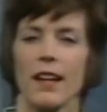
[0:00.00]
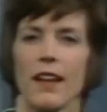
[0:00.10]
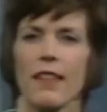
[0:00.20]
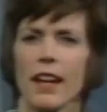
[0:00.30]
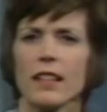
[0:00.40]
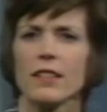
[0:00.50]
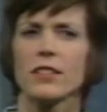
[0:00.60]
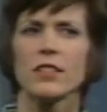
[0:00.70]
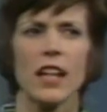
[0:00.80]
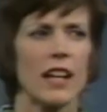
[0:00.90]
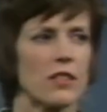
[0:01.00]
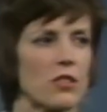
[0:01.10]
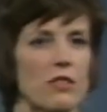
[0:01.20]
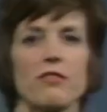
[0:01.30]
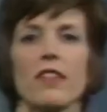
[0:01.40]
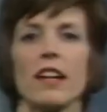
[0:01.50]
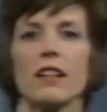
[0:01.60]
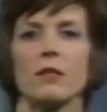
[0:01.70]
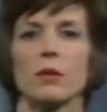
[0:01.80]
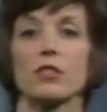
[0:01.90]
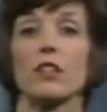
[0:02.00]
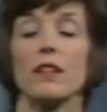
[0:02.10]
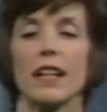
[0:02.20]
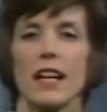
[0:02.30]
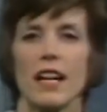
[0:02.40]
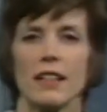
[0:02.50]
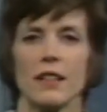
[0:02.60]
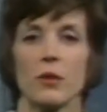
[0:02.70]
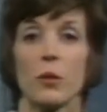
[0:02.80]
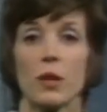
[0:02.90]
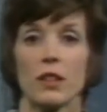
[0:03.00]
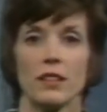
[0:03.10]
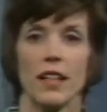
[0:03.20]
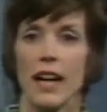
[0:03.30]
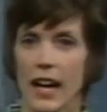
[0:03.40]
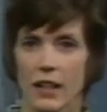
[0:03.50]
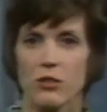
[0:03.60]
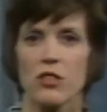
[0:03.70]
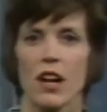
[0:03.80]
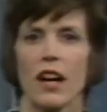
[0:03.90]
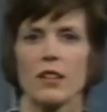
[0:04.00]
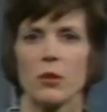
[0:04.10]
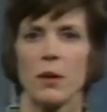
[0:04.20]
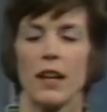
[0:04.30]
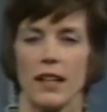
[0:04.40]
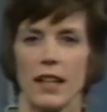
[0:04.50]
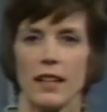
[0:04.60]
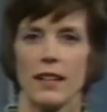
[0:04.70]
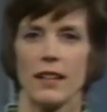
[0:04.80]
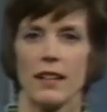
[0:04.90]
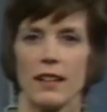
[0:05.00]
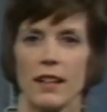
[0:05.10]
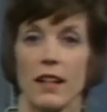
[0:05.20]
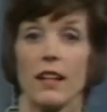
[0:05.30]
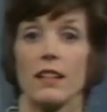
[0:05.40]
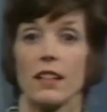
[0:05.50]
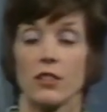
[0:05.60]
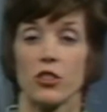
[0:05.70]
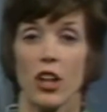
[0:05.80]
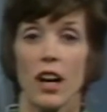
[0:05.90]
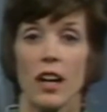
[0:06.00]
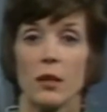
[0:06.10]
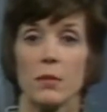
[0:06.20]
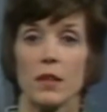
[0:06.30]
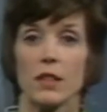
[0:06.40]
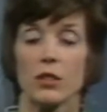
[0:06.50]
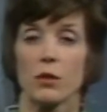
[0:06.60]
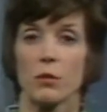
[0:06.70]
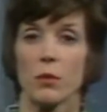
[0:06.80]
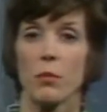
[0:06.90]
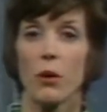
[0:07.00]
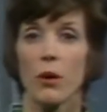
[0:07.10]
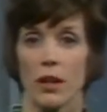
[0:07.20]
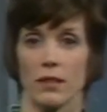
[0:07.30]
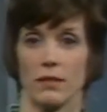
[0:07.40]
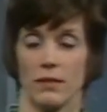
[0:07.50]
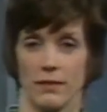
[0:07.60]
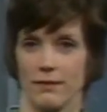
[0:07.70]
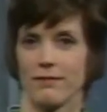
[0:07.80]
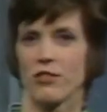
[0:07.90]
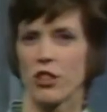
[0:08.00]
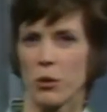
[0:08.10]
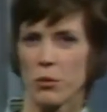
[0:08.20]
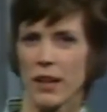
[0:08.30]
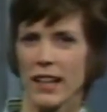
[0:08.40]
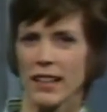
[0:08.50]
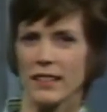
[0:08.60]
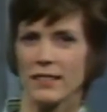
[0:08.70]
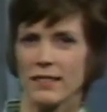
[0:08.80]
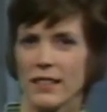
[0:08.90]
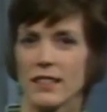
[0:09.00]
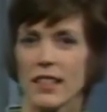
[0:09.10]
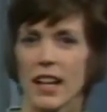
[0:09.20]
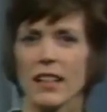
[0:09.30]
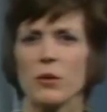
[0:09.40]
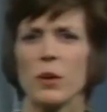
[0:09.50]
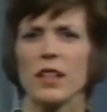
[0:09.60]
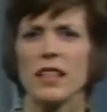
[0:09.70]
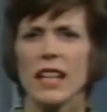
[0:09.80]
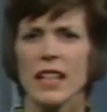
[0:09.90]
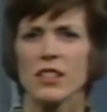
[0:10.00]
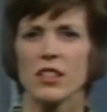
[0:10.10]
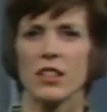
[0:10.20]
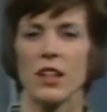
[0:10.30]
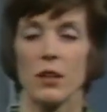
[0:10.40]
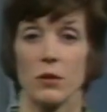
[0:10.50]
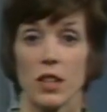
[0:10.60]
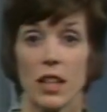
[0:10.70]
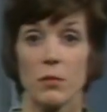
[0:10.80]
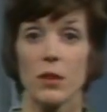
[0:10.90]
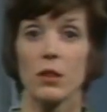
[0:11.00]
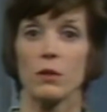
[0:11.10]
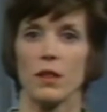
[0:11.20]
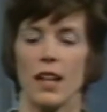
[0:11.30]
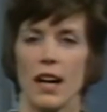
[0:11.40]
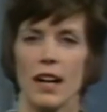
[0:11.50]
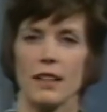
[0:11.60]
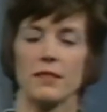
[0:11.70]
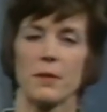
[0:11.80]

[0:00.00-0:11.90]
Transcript: They sense or feel what's going on in the world outside your body. Their job is to report to your brain and tell it what it needs to know to keep you alive.